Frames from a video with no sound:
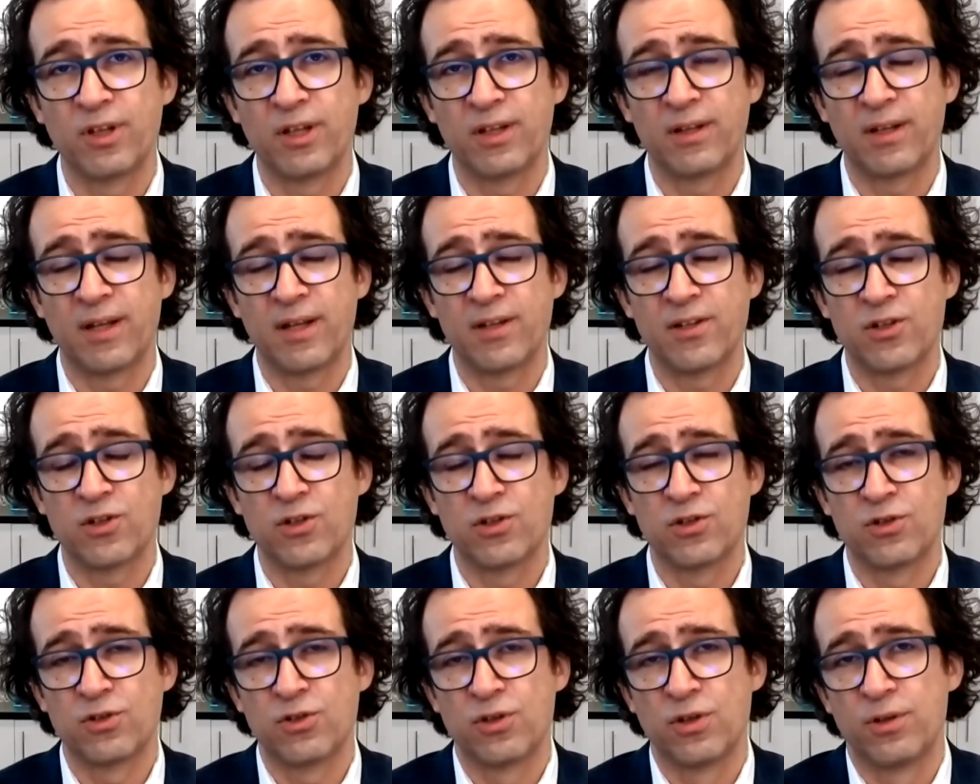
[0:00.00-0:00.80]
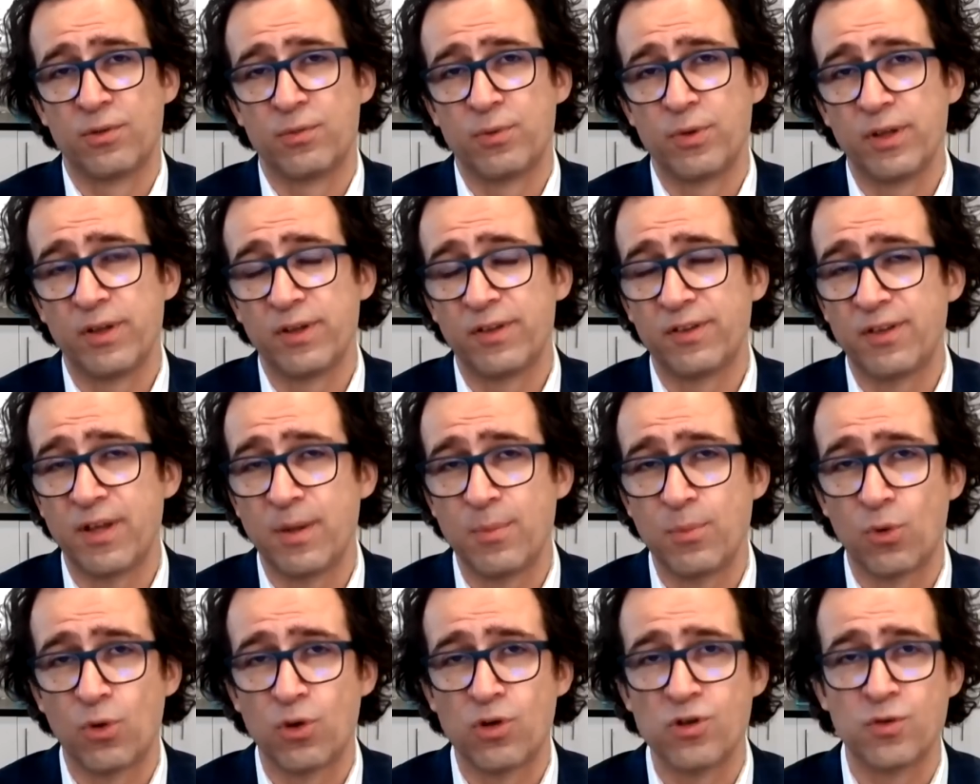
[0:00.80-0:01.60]
that that the real
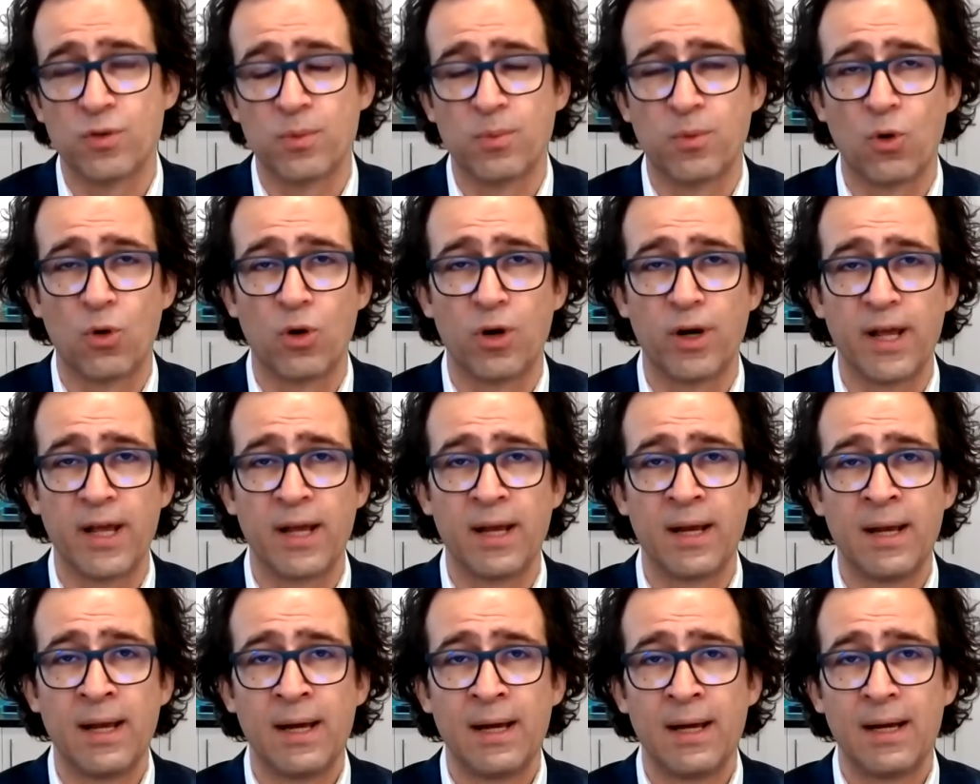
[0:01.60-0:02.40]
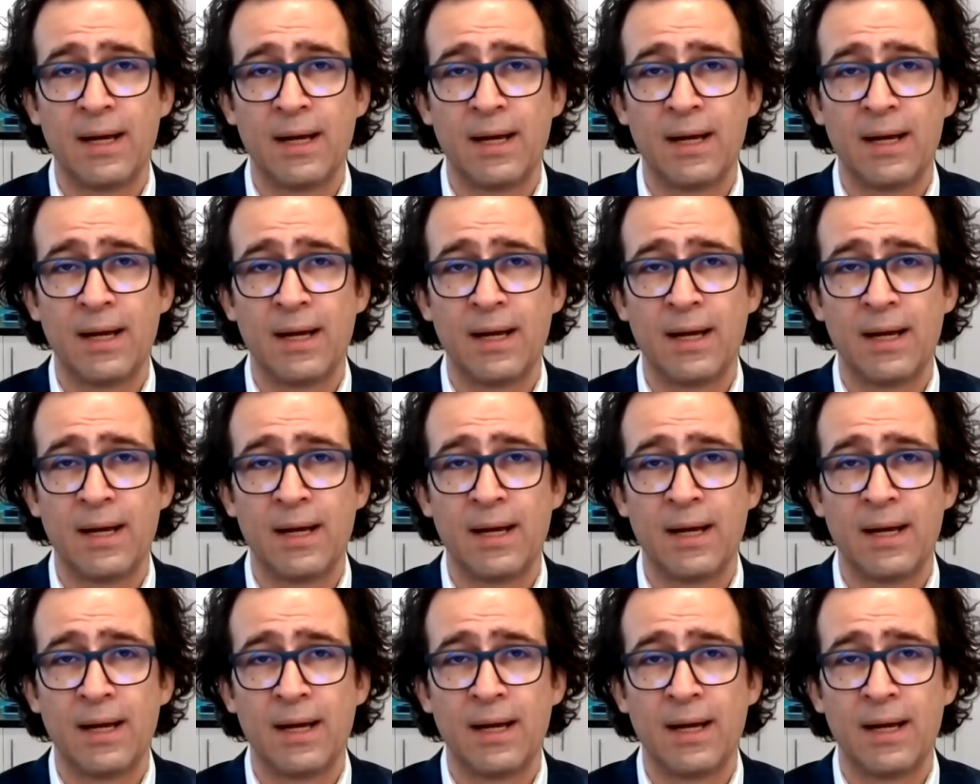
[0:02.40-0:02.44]
estate boards reporting.